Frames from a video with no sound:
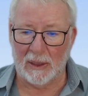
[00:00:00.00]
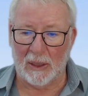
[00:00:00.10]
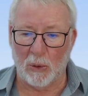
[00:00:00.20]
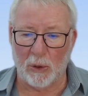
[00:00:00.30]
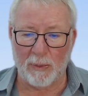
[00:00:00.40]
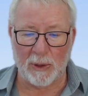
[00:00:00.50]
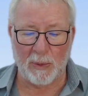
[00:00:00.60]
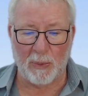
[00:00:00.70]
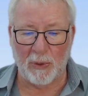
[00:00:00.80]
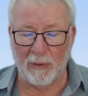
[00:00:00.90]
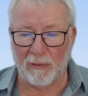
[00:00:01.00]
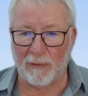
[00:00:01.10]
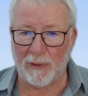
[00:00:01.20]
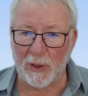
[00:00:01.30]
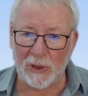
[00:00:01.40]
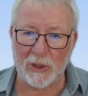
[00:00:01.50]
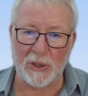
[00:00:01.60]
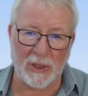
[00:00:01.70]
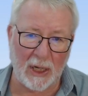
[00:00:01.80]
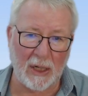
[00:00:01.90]
What must be proved first,
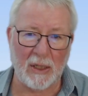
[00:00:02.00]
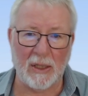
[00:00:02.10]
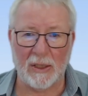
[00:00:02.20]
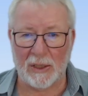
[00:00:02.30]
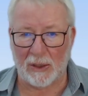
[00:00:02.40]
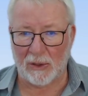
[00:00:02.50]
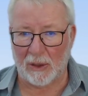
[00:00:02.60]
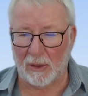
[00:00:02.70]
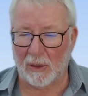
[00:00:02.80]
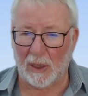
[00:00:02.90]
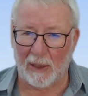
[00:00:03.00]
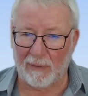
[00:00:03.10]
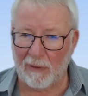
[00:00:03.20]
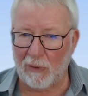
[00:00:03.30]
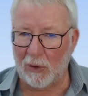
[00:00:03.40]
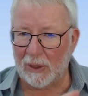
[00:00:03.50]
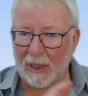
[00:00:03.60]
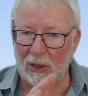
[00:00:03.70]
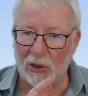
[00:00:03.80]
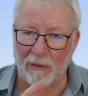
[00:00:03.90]
second, etc. I've given you a
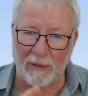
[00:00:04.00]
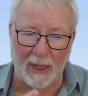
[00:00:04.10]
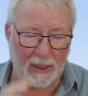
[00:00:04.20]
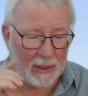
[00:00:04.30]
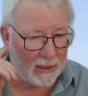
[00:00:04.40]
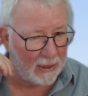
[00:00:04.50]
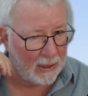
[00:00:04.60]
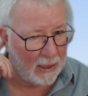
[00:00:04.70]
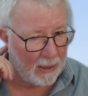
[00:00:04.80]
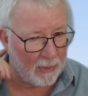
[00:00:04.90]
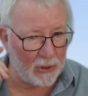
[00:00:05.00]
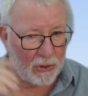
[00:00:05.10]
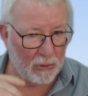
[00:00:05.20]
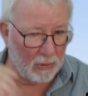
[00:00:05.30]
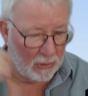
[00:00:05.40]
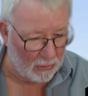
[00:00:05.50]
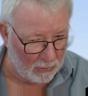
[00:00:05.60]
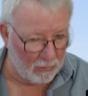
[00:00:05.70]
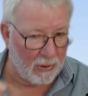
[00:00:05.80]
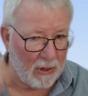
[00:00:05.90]
touch of that. I'm going to
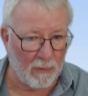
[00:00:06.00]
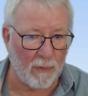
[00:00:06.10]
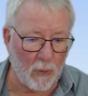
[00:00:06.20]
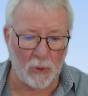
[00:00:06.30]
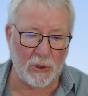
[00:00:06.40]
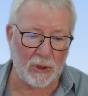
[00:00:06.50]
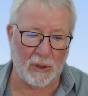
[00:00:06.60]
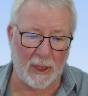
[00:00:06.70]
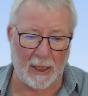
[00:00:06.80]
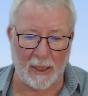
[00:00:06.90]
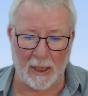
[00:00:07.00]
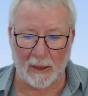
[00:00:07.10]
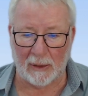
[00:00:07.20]
reinforce that now.